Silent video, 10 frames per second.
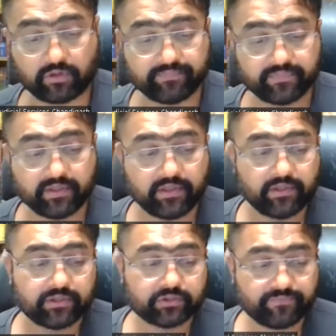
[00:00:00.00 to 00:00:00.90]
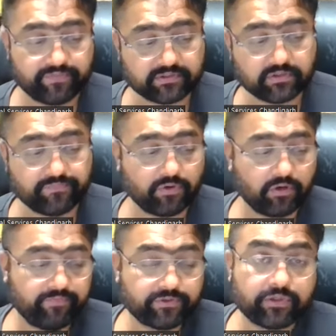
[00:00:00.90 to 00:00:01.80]
law. So first of
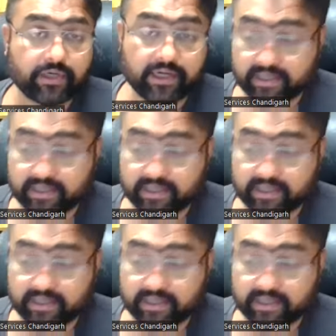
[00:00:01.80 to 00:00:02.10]
all, we should